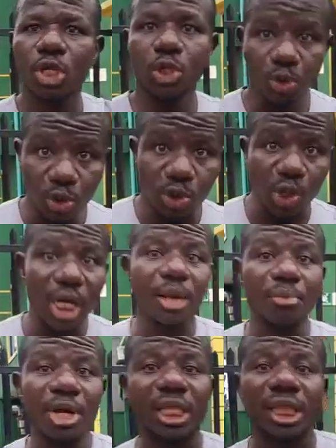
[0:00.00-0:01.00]
You saw
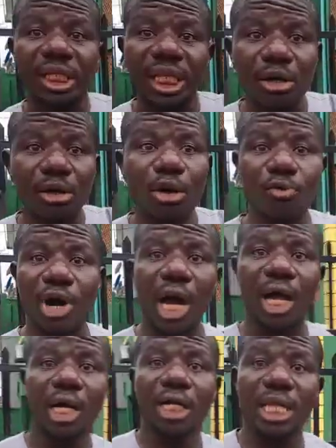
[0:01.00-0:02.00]
the military taking
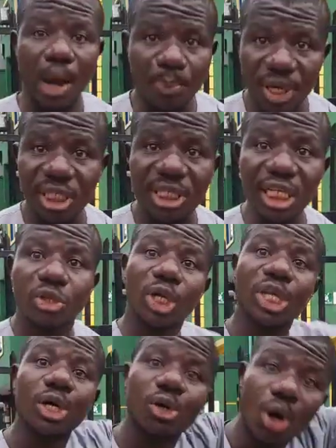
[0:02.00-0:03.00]
over their president
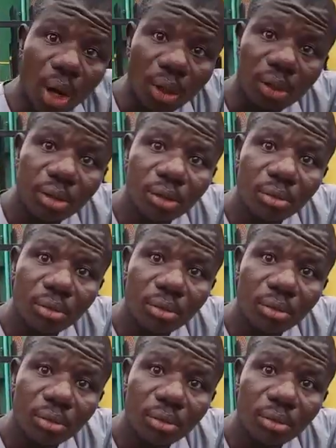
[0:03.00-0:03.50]
on the run.